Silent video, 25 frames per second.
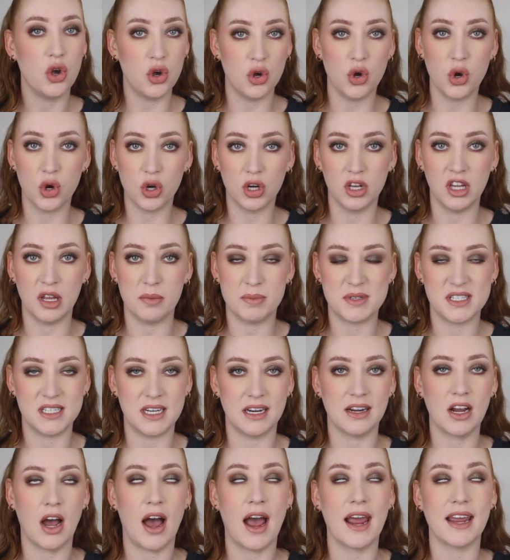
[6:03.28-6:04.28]
nude
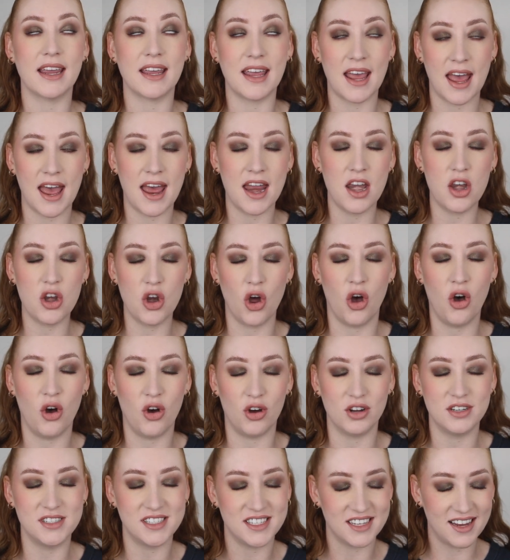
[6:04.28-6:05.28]
lipstick. I
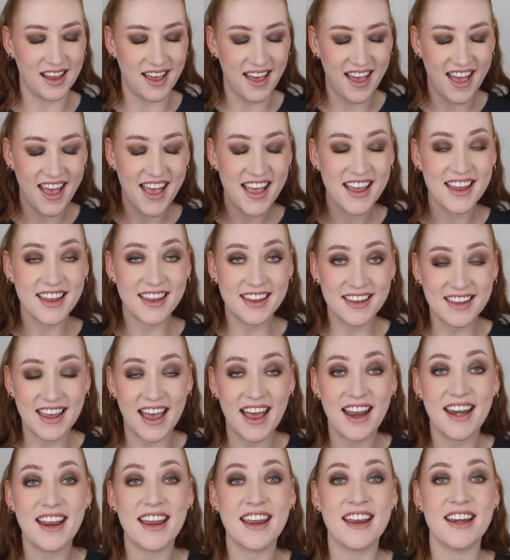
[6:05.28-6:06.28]
cannot
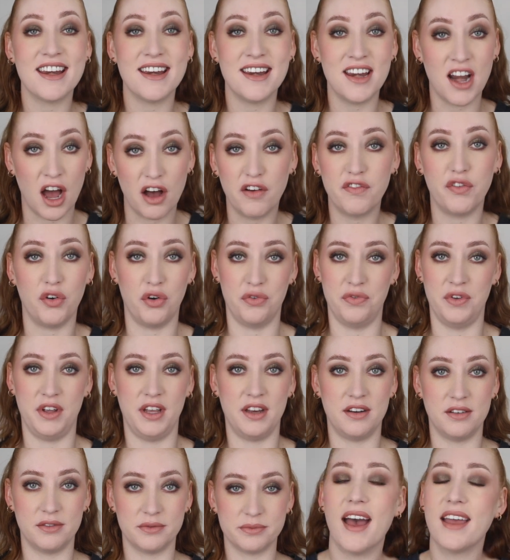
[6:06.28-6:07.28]
get enough of
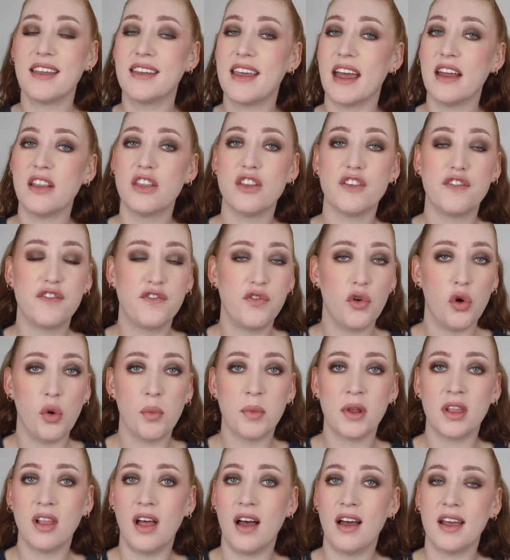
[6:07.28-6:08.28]
it. Again, the
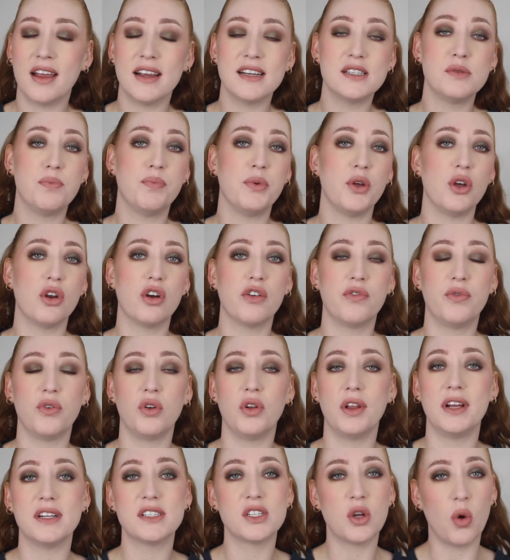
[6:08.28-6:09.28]
formula is
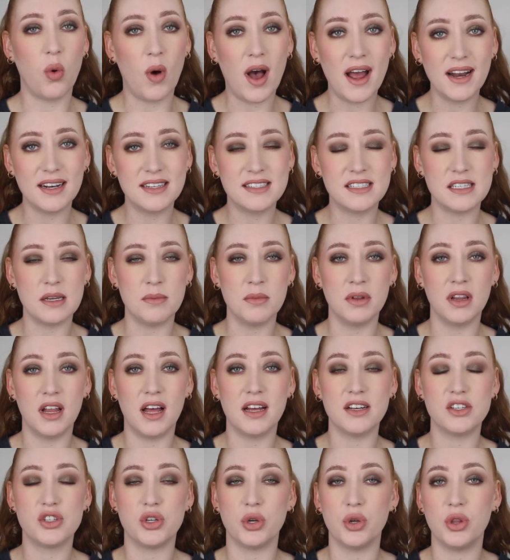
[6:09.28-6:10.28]
beautiful. It's quite
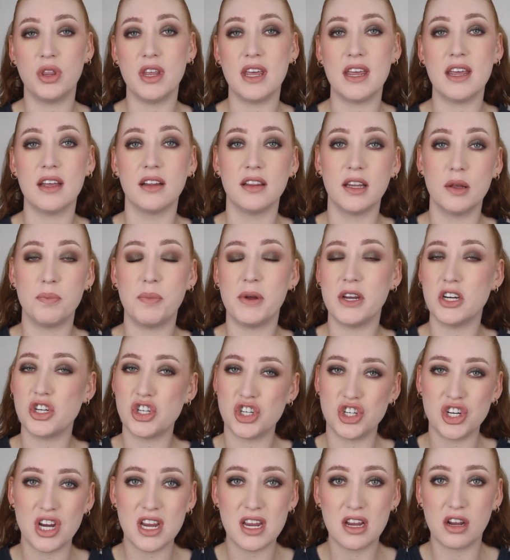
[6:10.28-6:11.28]
similar to the Lippy
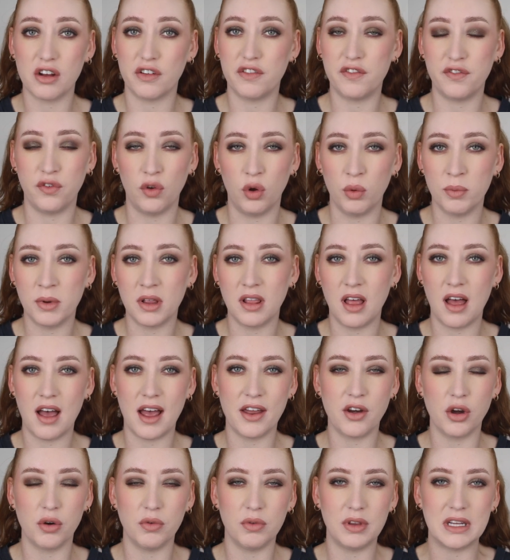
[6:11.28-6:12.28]
Chic formula.
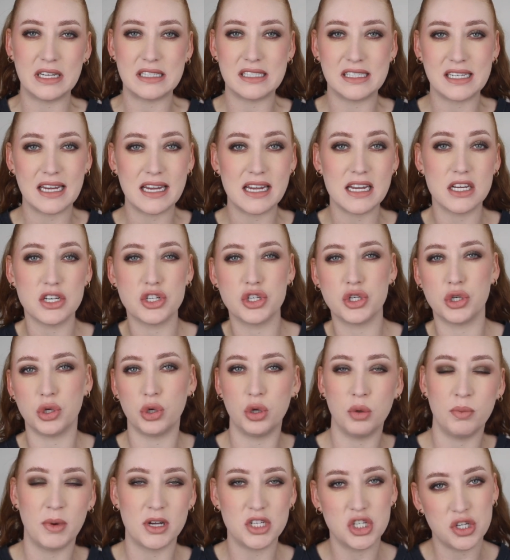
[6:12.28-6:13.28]
I don't really see
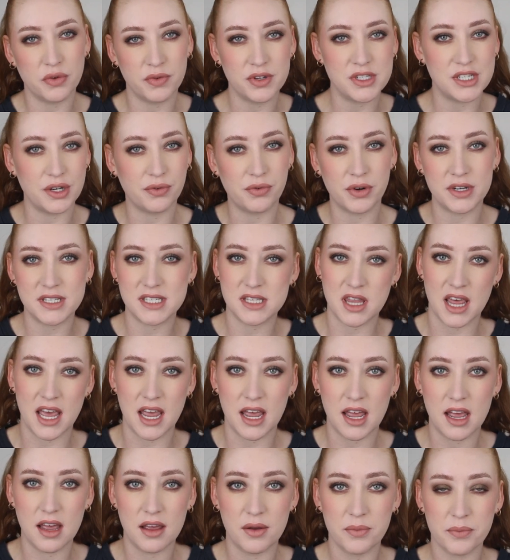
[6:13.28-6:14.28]
too much of a difference
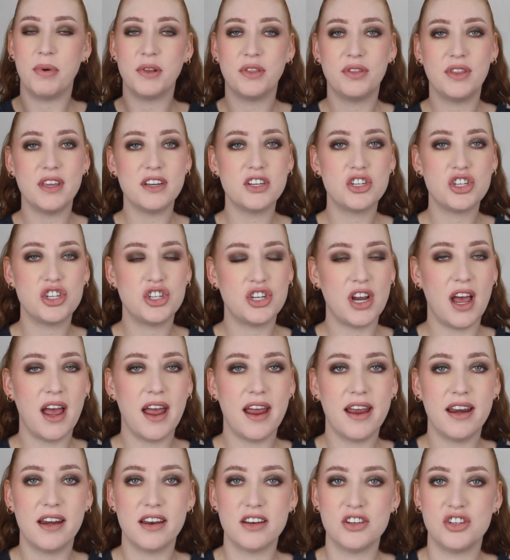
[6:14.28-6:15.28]
there, but this
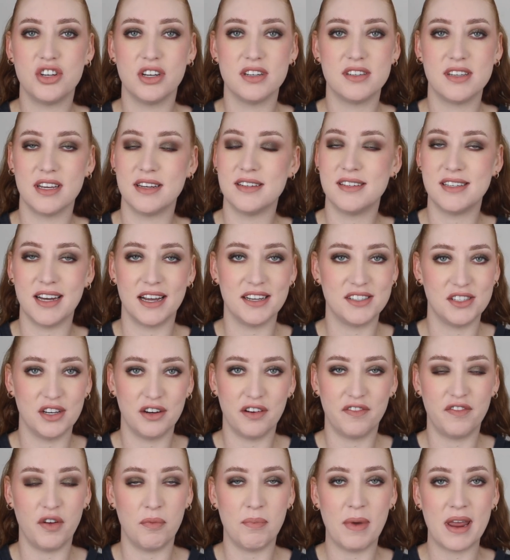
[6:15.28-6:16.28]
shade just does
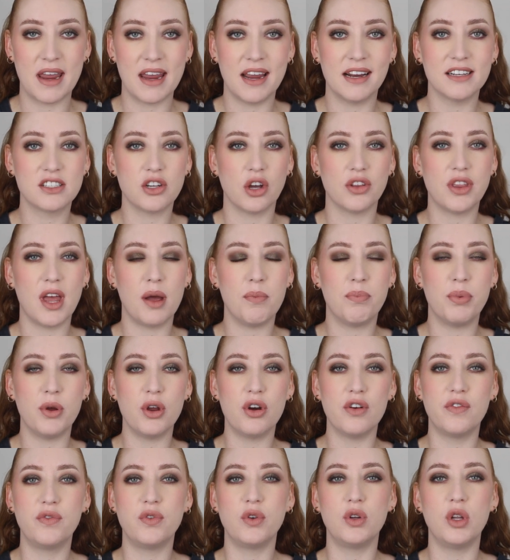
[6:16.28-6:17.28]
it for me. It's got that
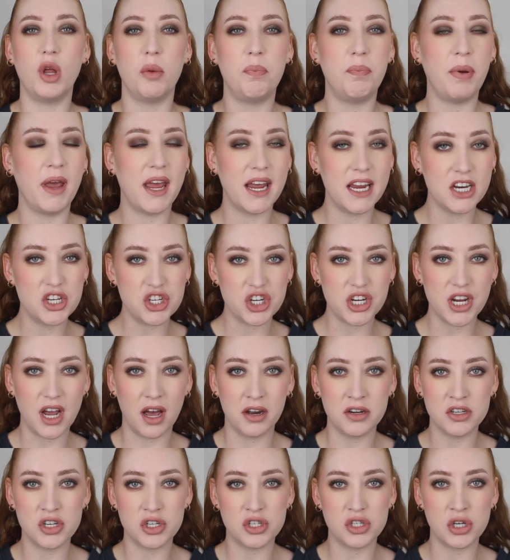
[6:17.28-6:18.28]
beautiful peachy
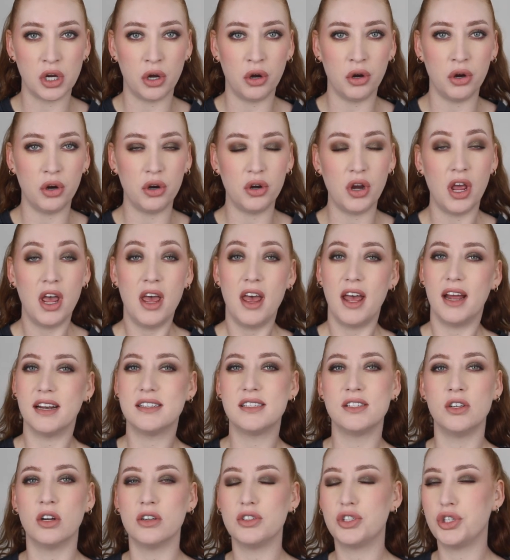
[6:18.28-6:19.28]
undertone.
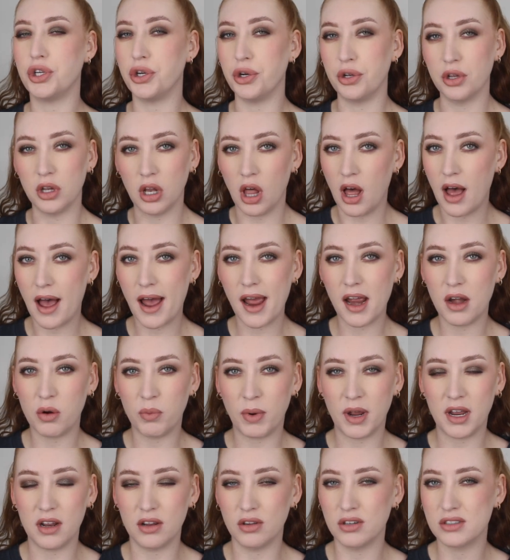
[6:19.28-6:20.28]
It's not too light
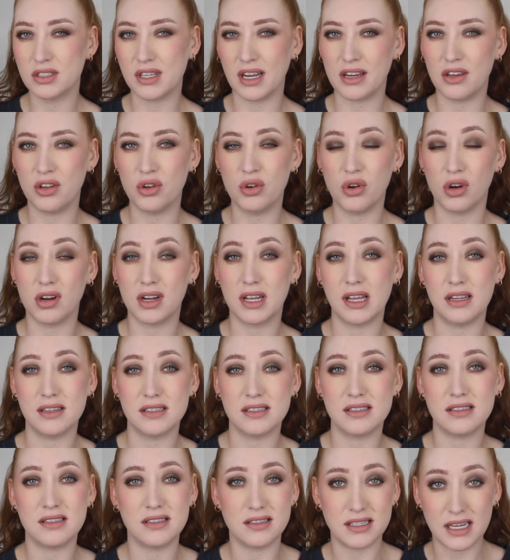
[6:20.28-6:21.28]
where it looks like you got
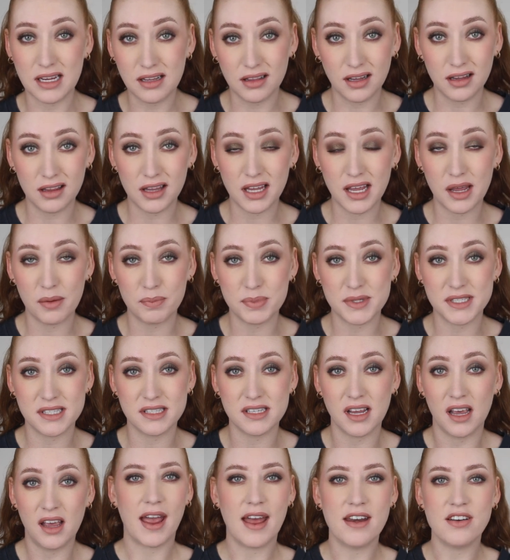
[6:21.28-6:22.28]
concealer
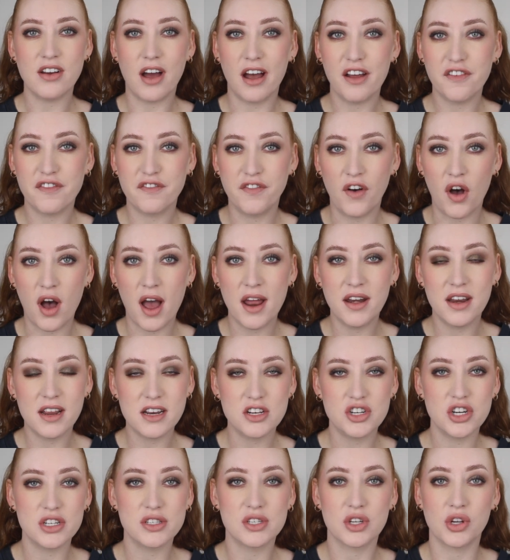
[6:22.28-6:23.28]
lips, and I find
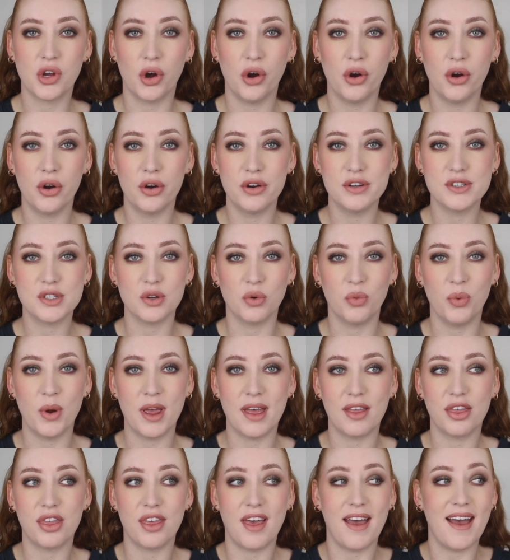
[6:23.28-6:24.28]
it just goes
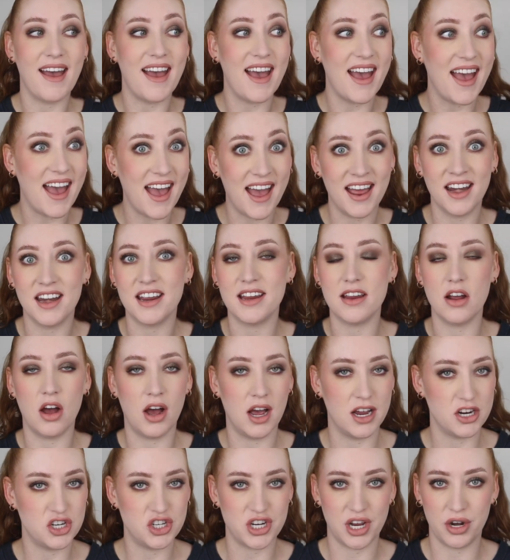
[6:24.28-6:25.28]
with any
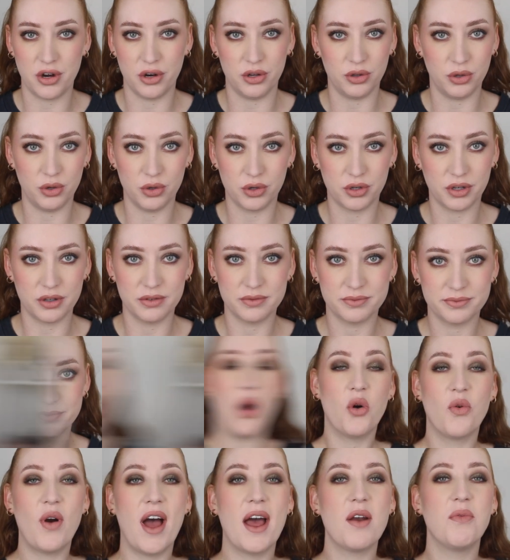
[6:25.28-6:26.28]
eyeshadow look.
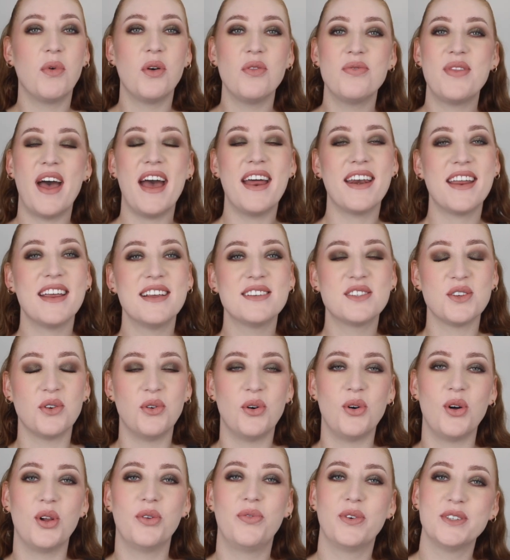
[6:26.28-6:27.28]
Alright, well that is
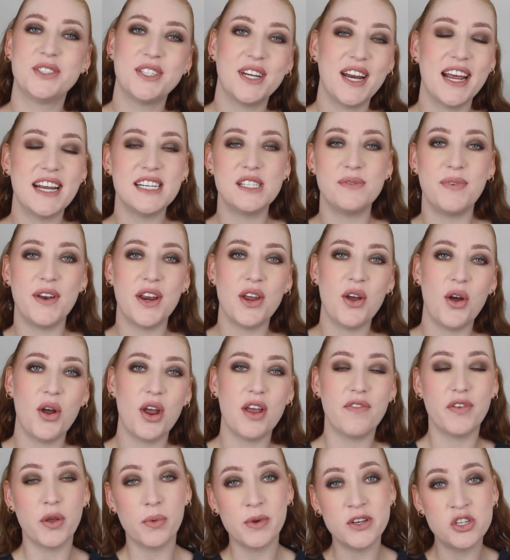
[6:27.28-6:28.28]
all for today's video.
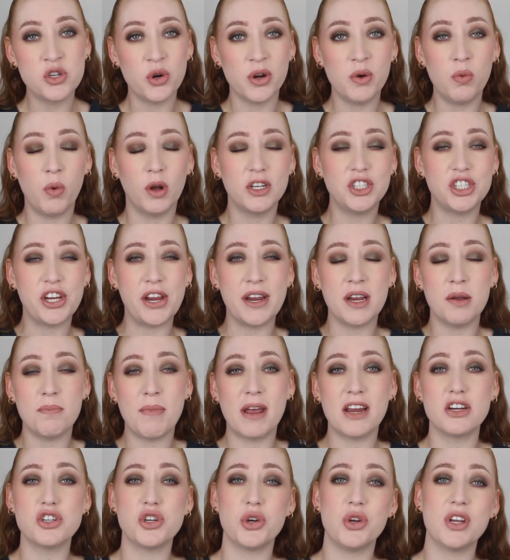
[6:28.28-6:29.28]
If you enjoyed watching,
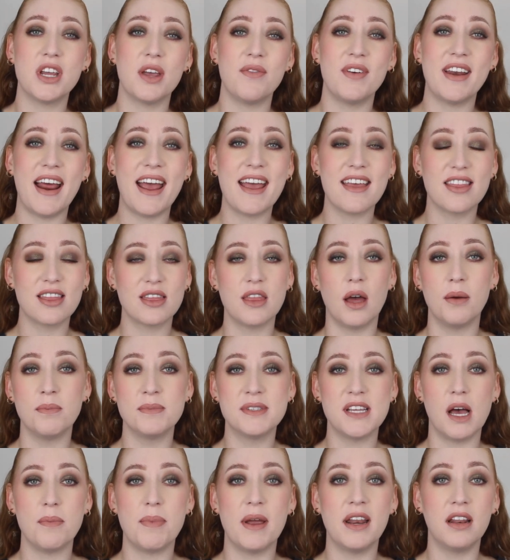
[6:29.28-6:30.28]
make sure you give it a
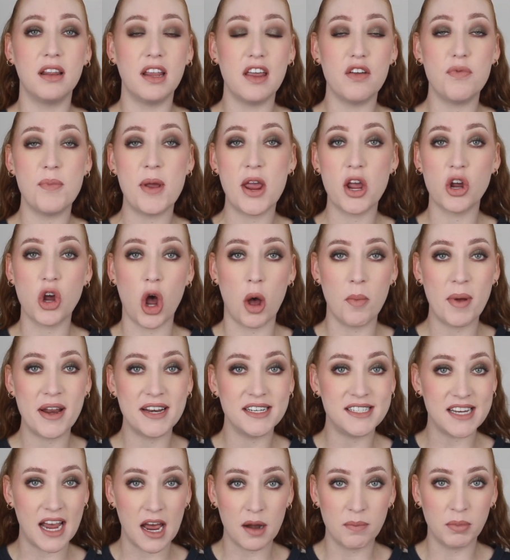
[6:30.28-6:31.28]
thumbs up and leave me a
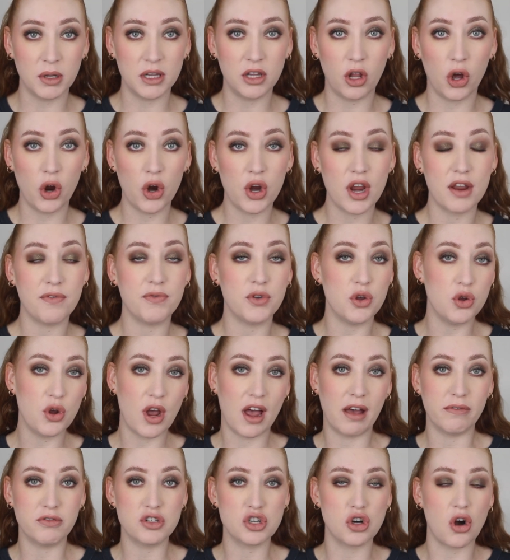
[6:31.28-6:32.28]
comment down below if you
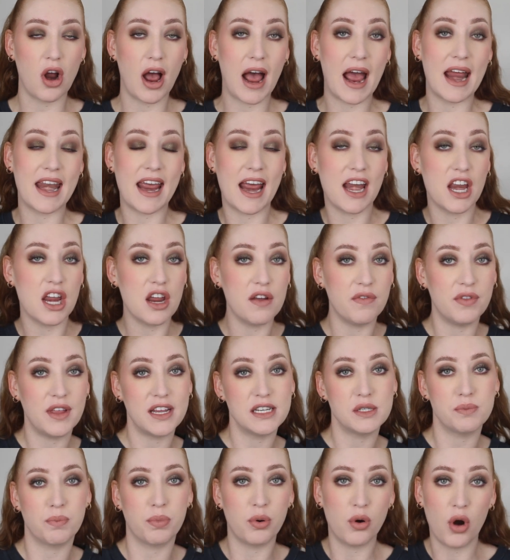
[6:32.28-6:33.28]
have tried any of
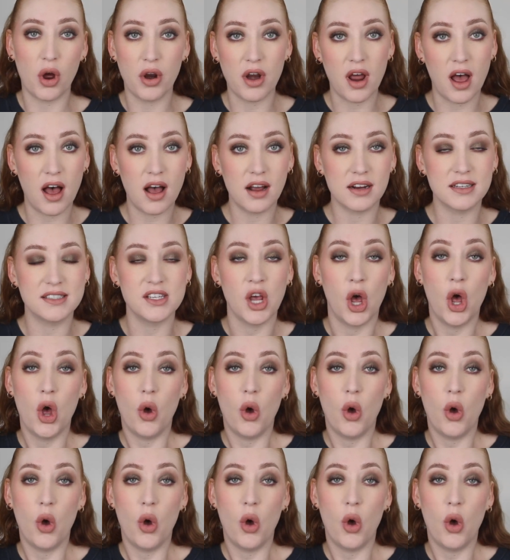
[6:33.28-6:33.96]
these products,